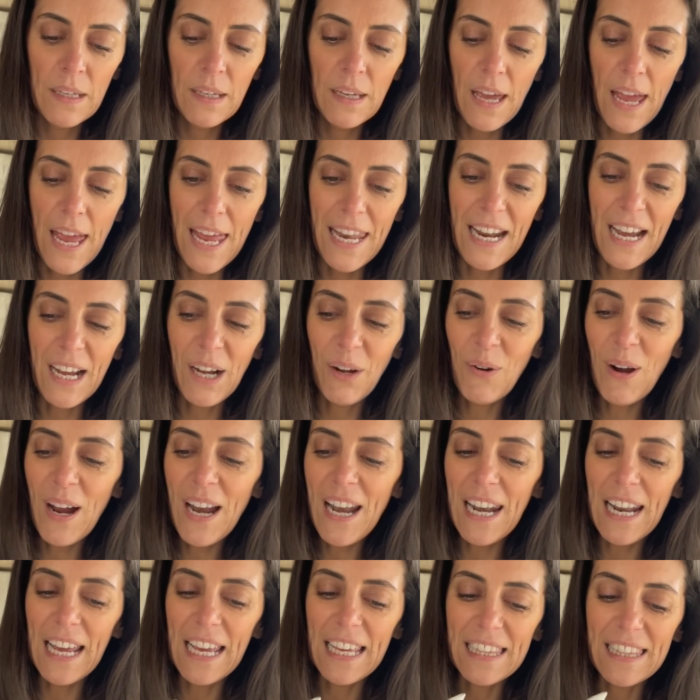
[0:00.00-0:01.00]
And I quite
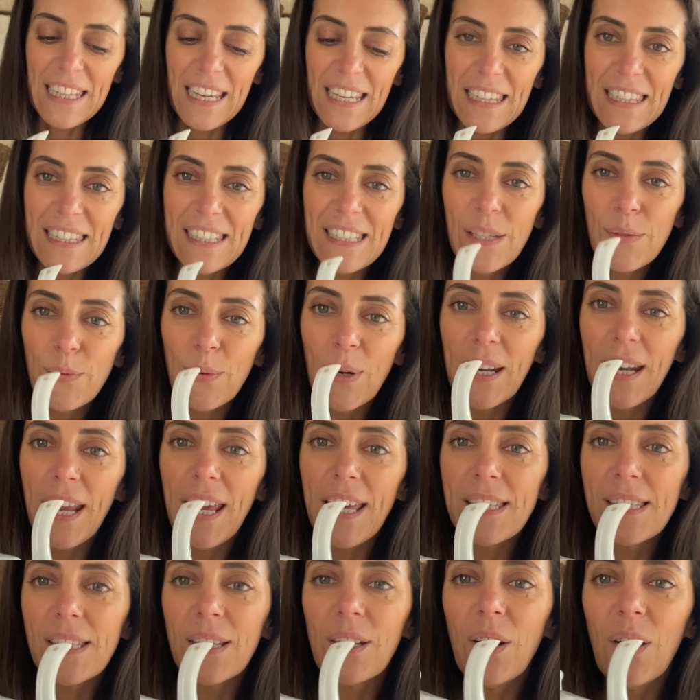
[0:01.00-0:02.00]
like that this one
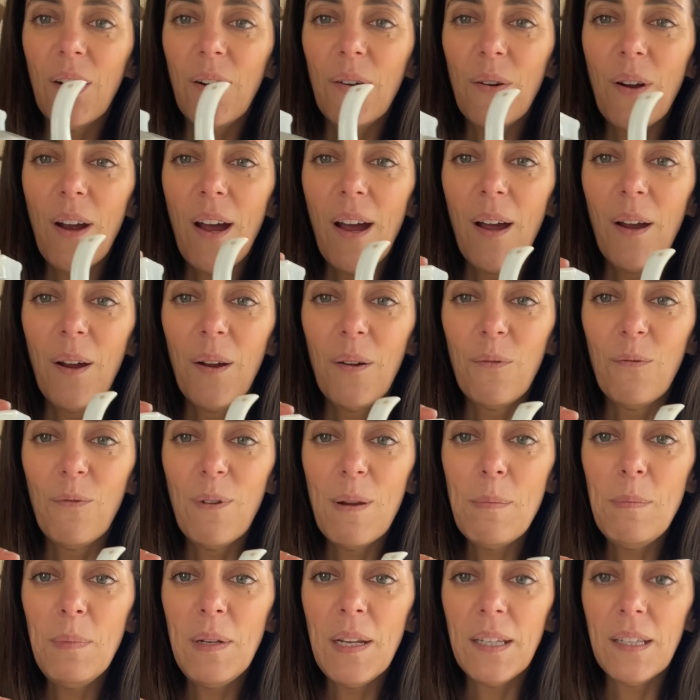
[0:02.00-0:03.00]
has got
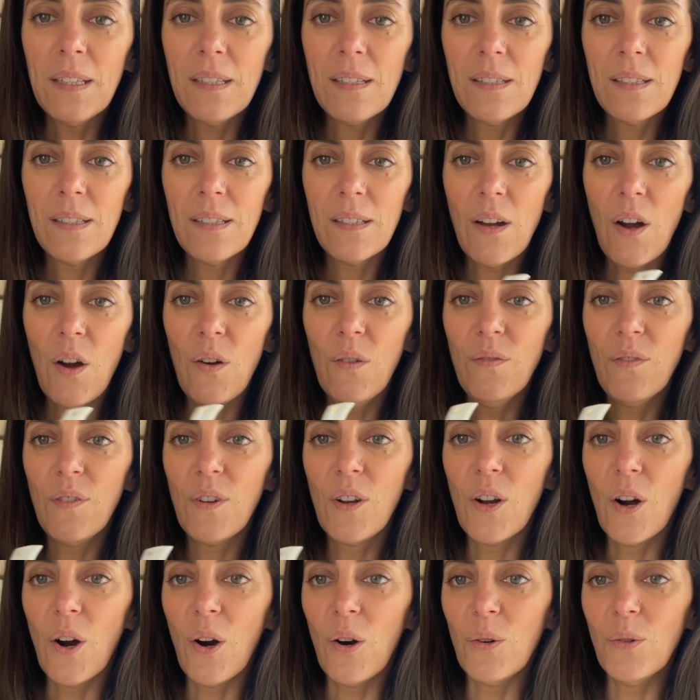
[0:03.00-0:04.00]
remnants of
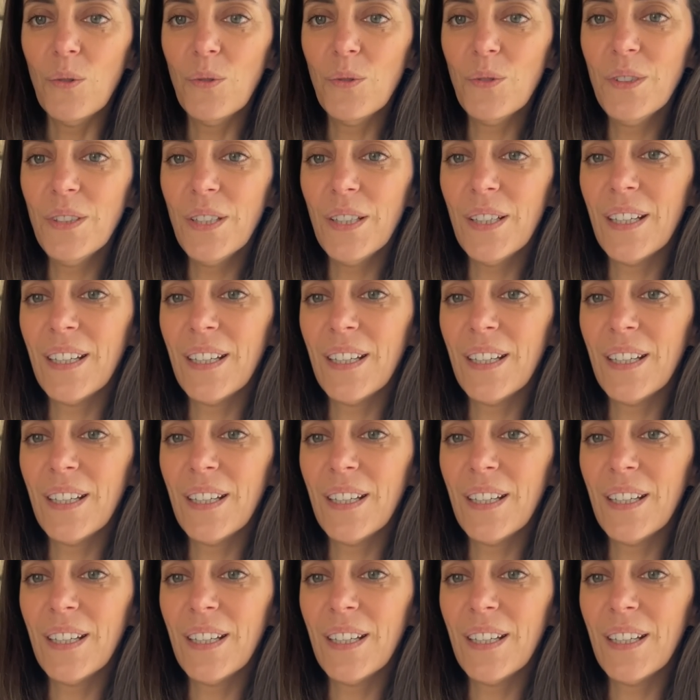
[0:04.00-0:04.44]
gold.